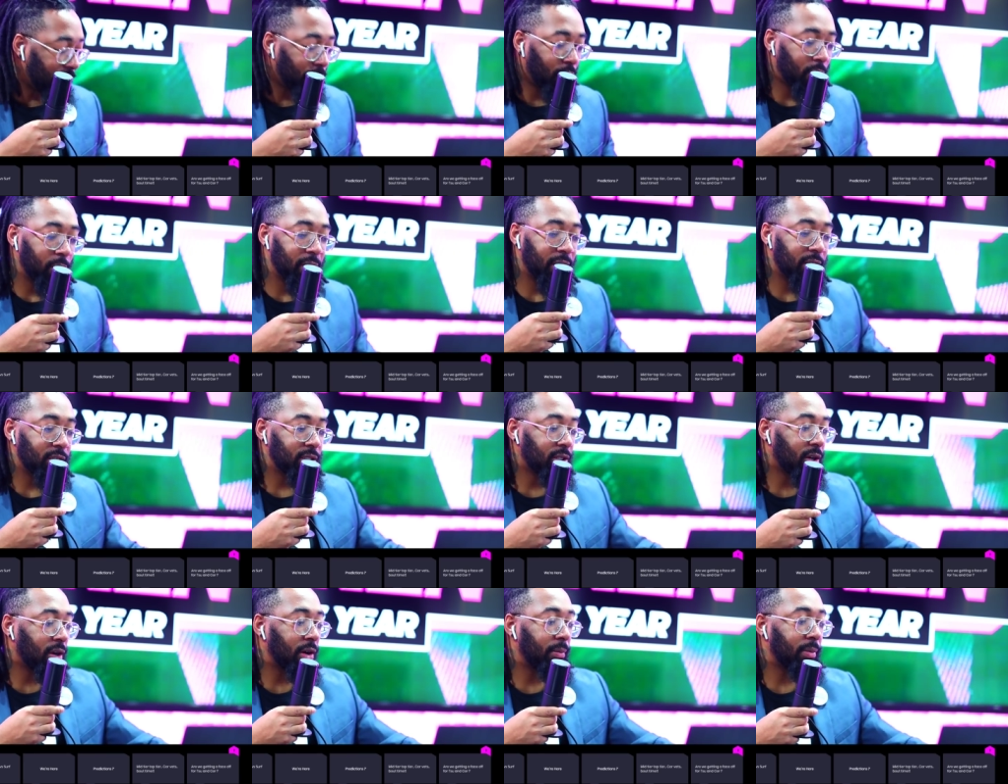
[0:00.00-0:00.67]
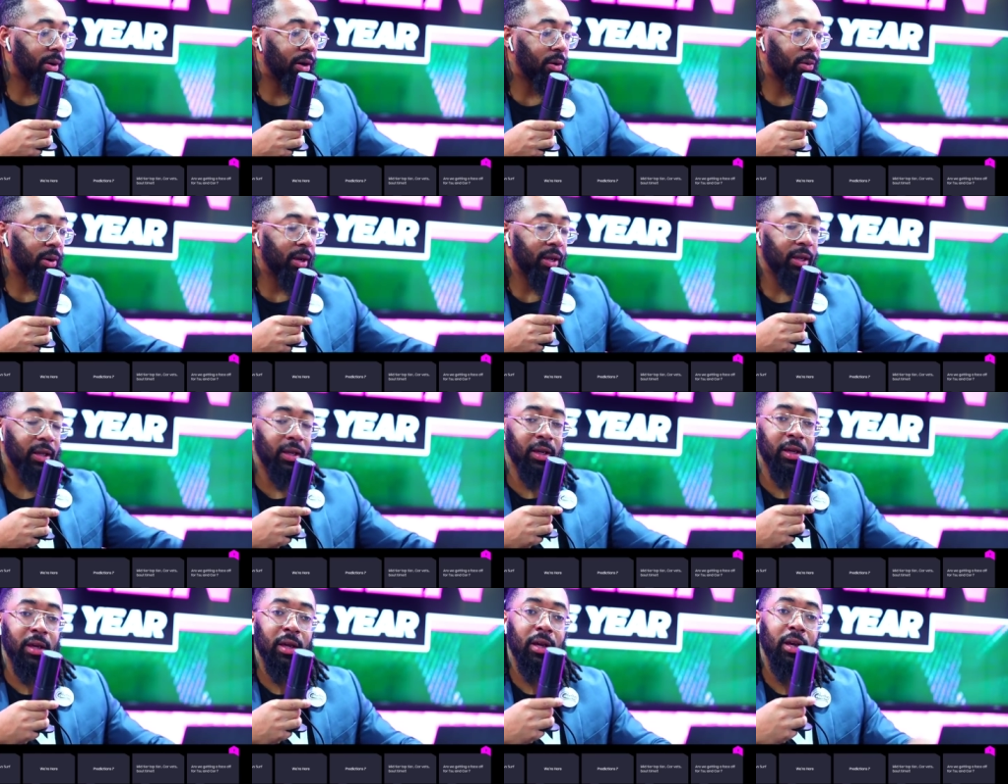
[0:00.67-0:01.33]
we get started, by the way,
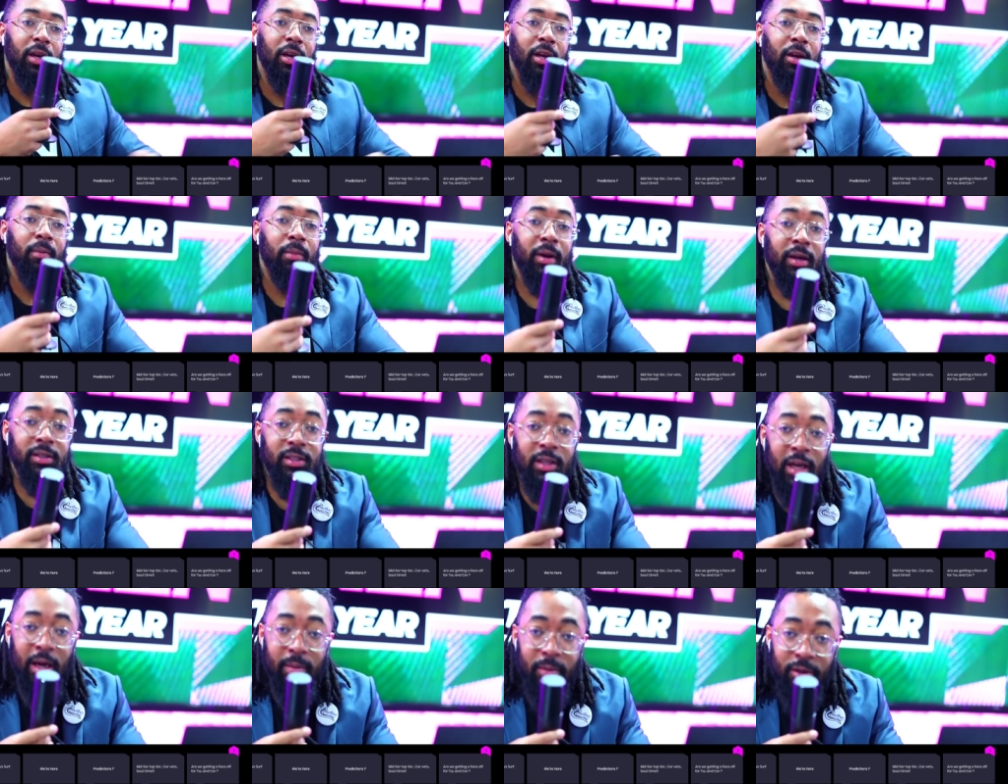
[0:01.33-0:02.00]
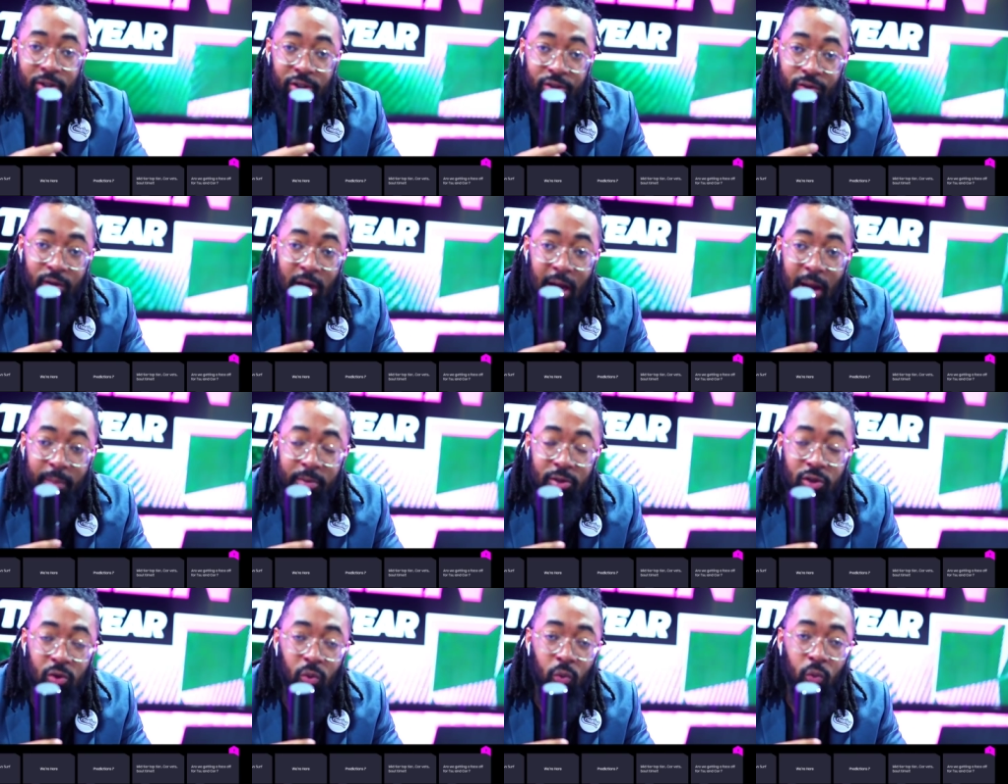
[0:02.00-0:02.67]
by the time this
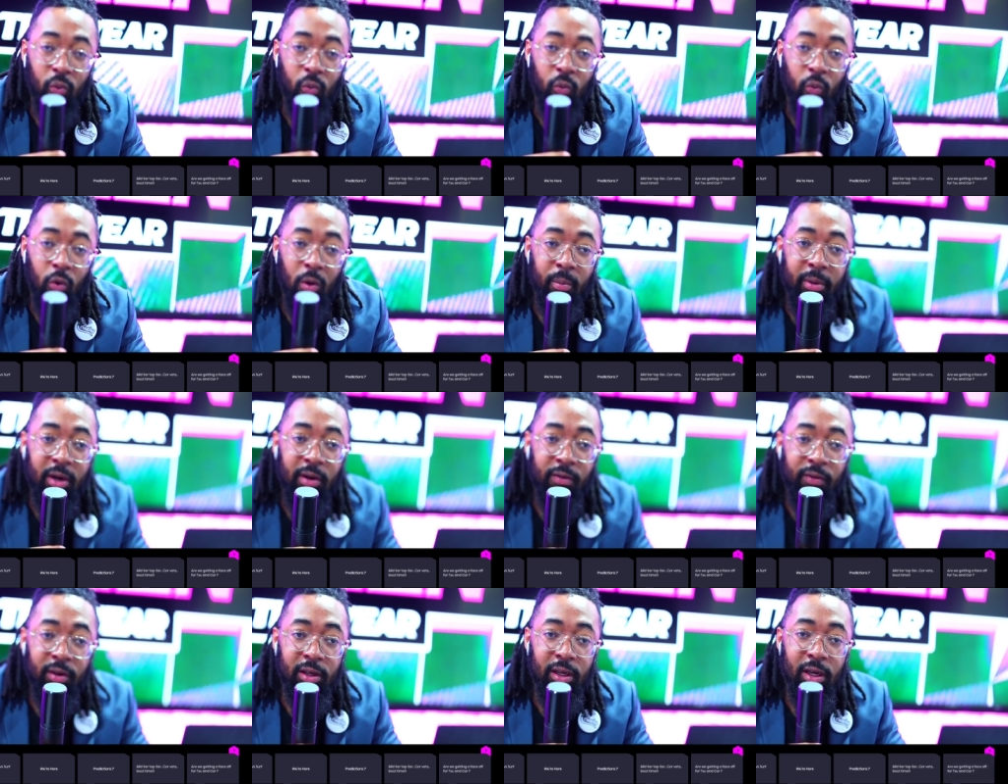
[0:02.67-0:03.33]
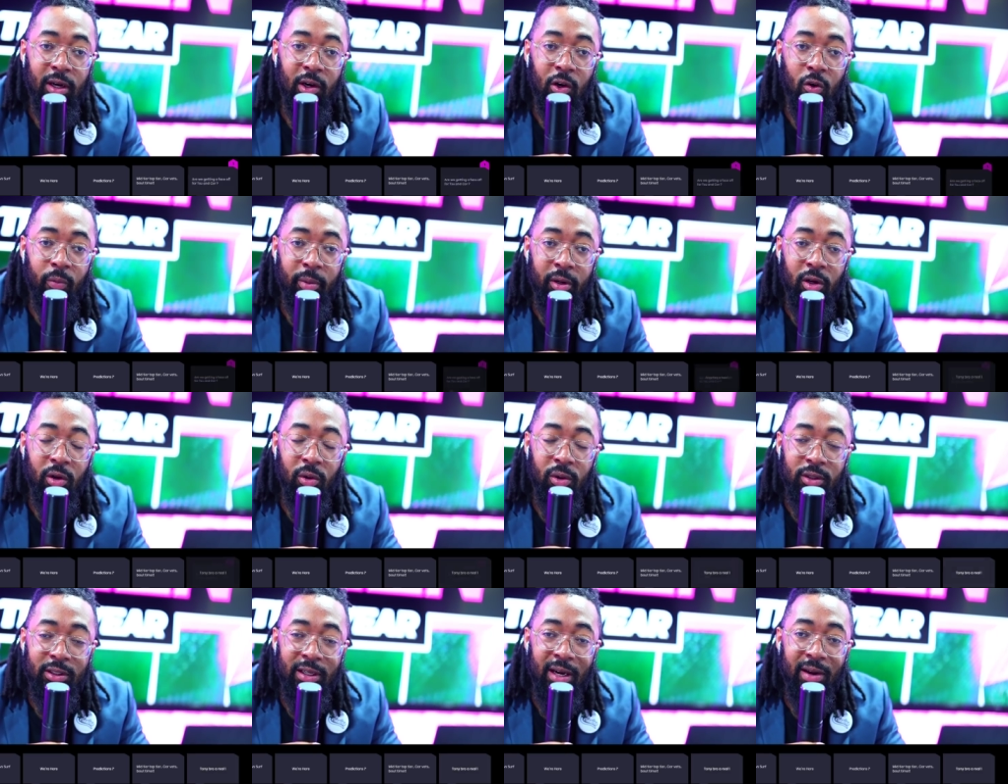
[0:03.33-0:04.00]
drops, Woman of the Year will be
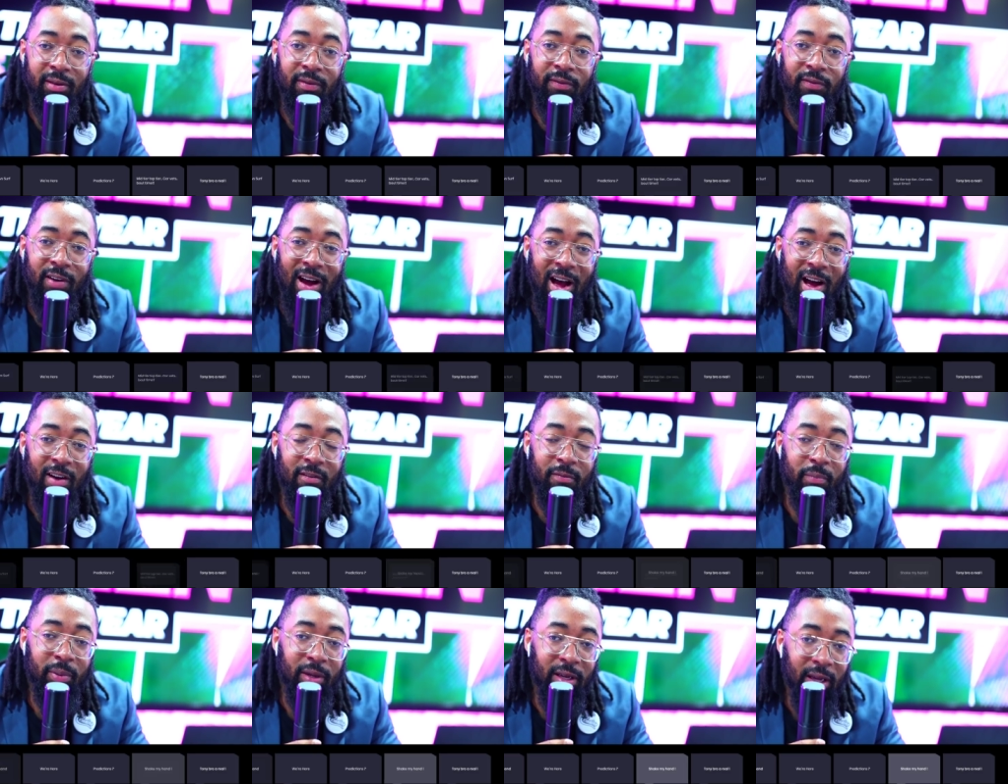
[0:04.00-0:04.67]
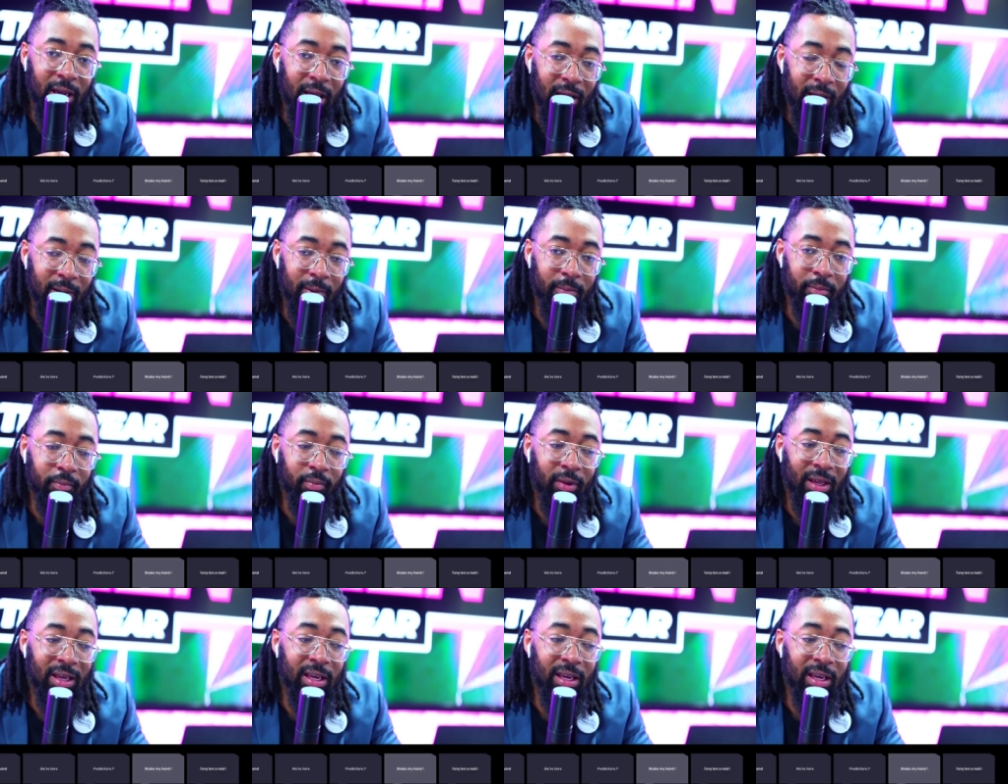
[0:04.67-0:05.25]
going down at 5 p.m.